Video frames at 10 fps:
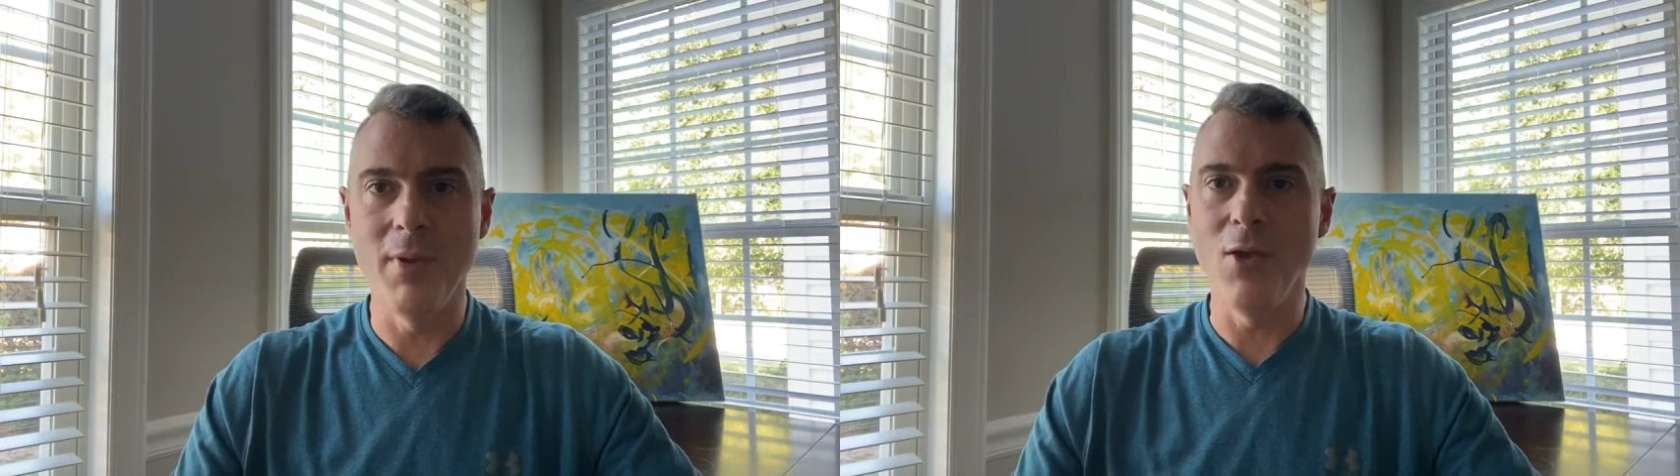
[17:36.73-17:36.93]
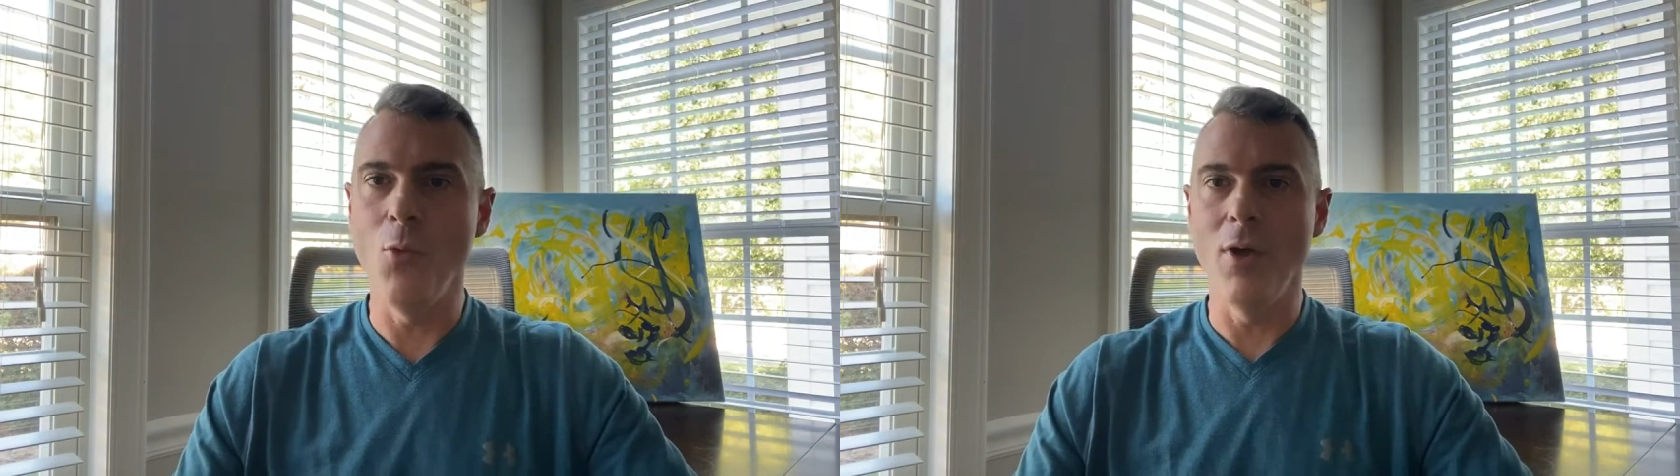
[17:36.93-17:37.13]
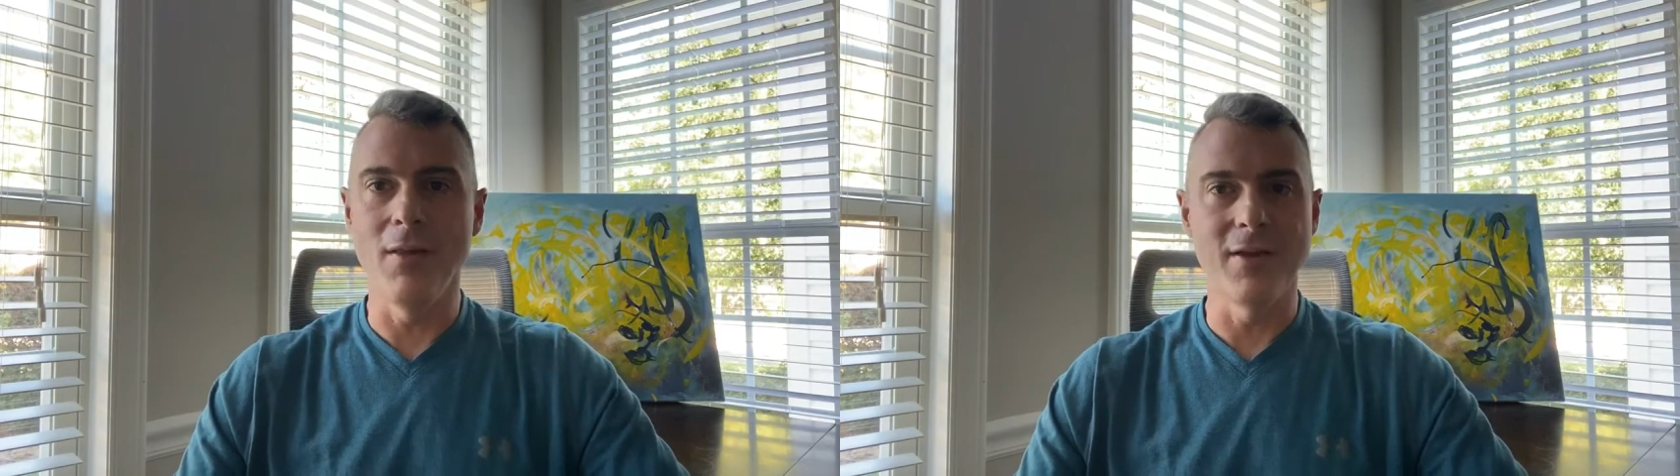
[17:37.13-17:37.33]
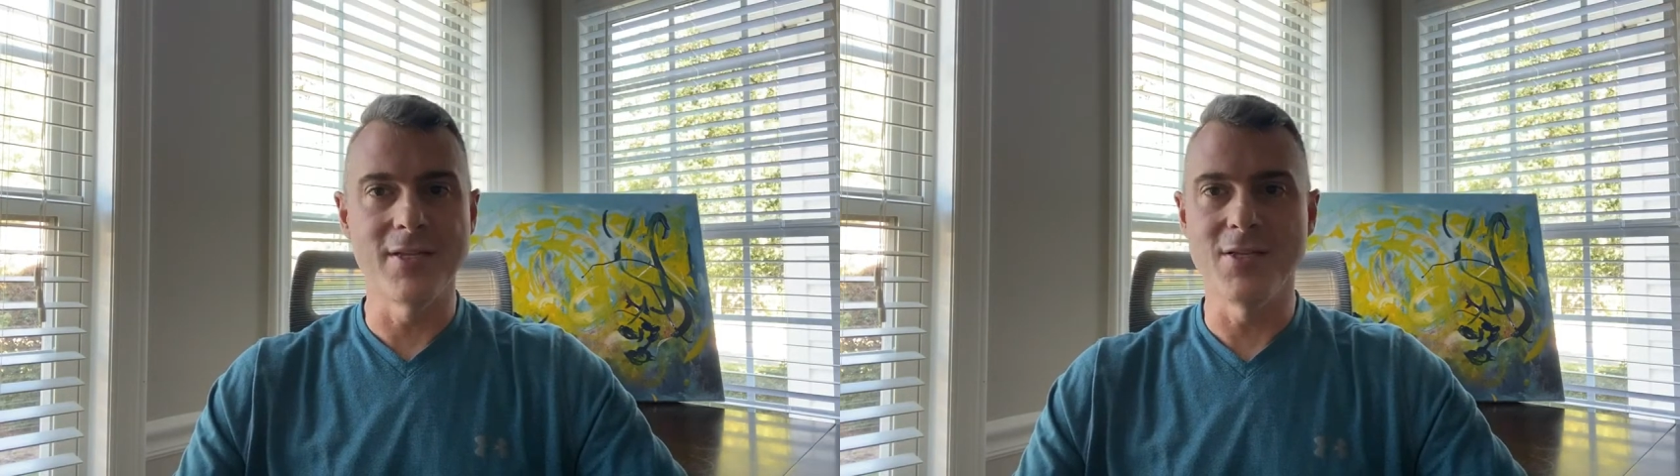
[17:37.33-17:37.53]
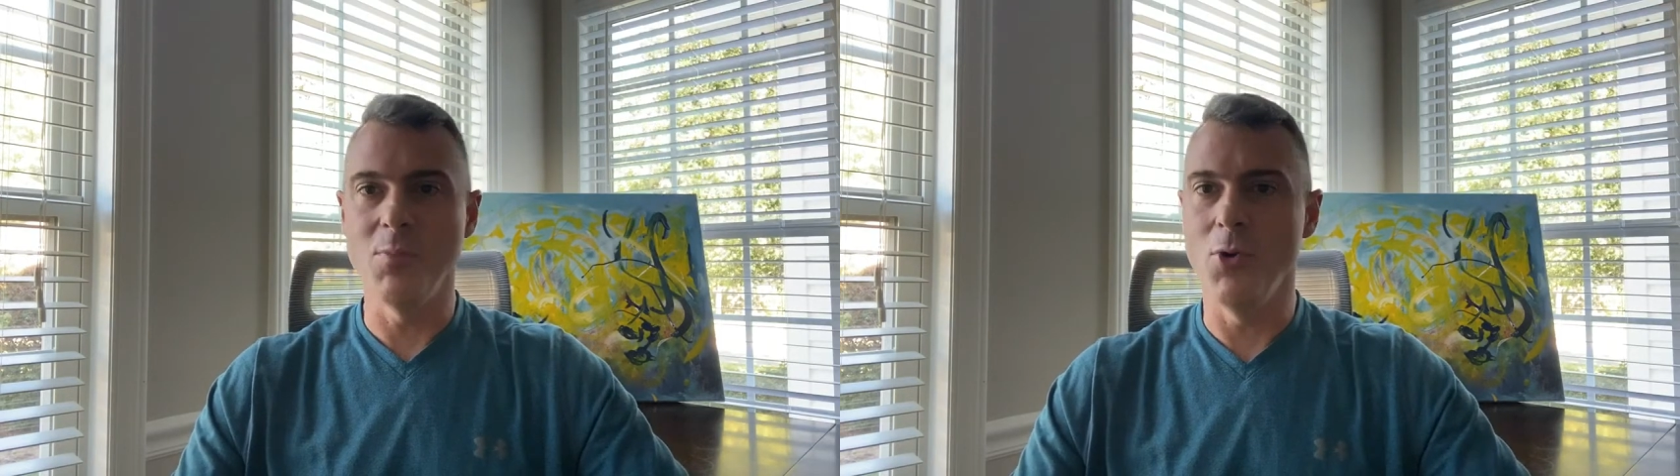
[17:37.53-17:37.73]
being
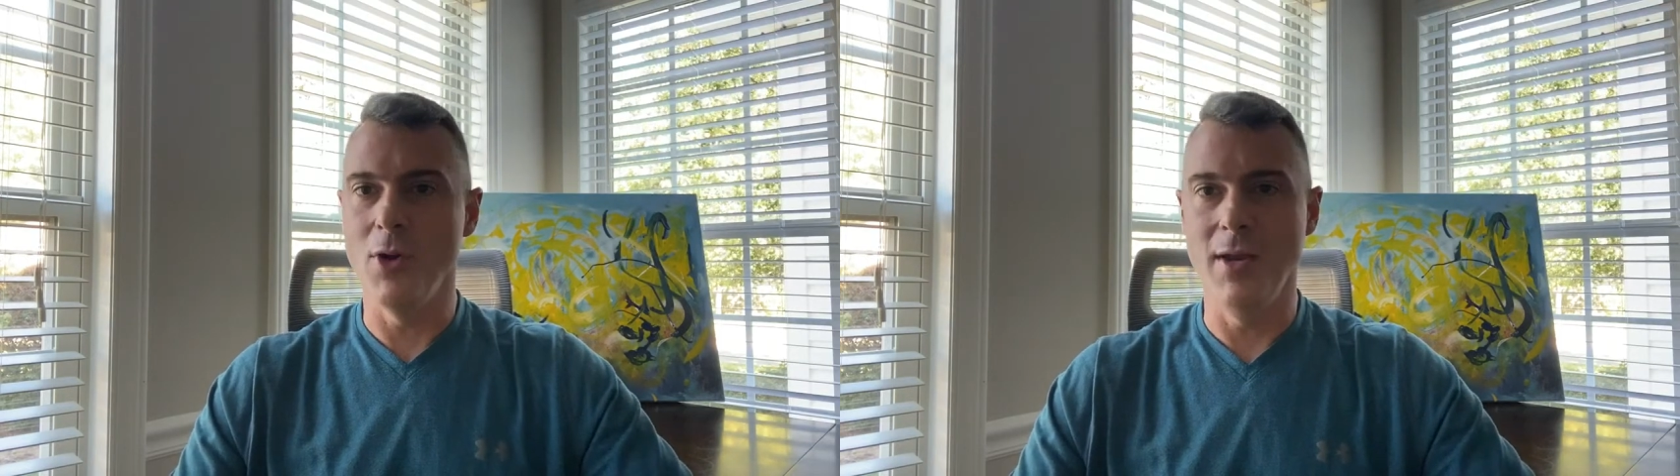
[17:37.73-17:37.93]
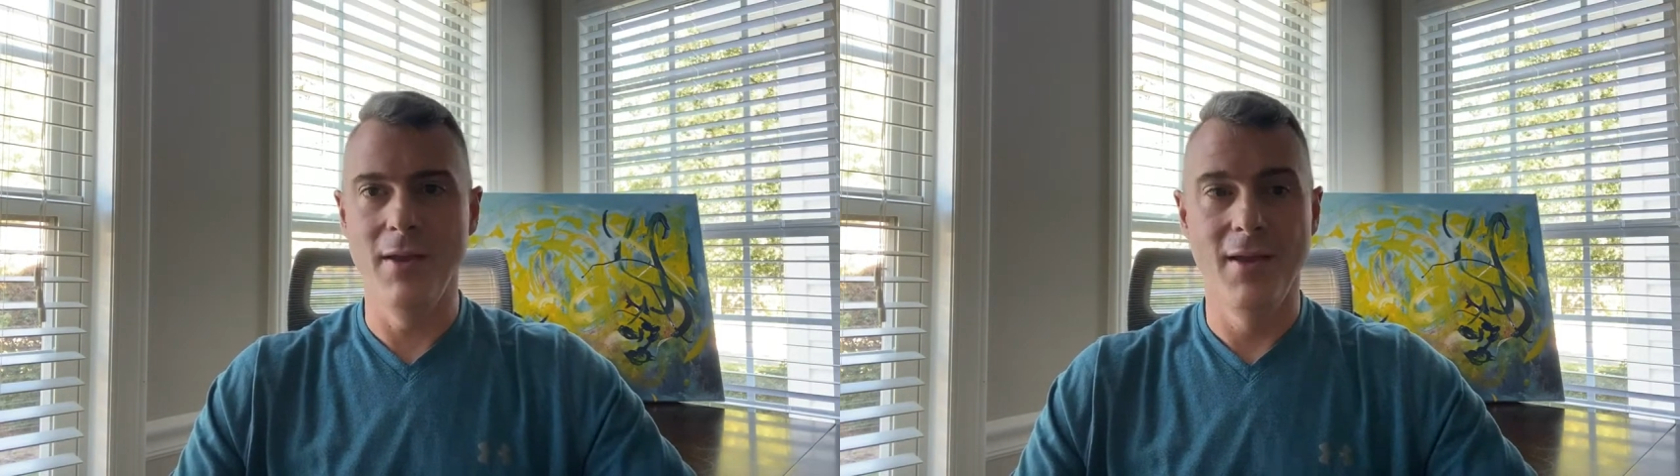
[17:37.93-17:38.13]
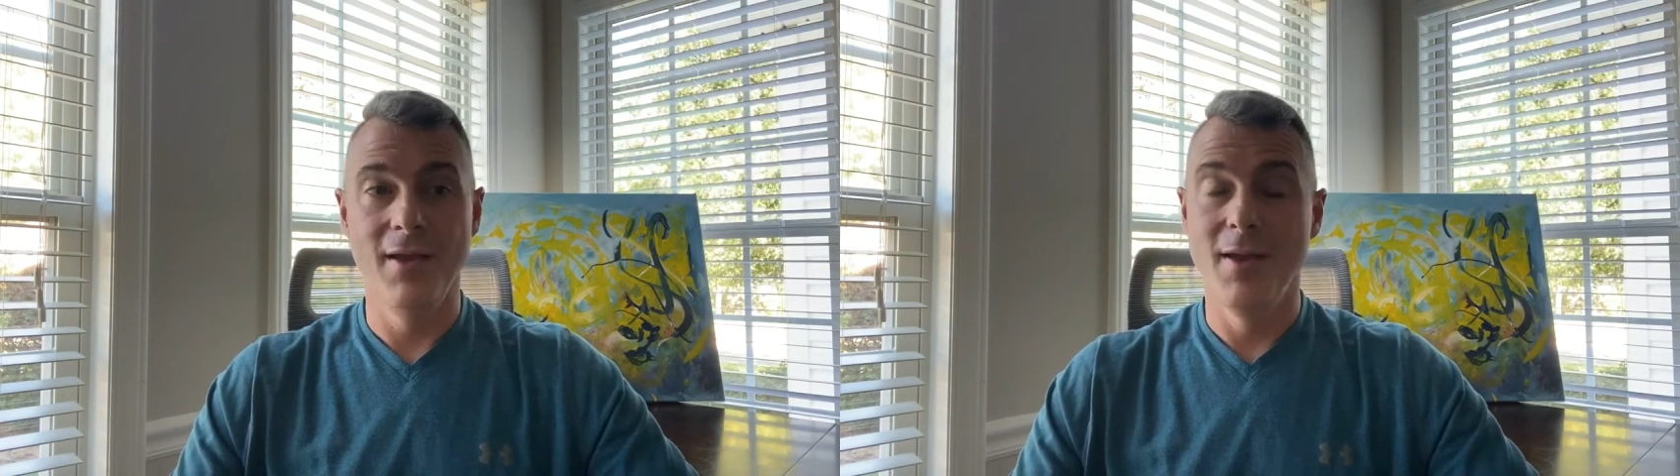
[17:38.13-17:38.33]
willing to put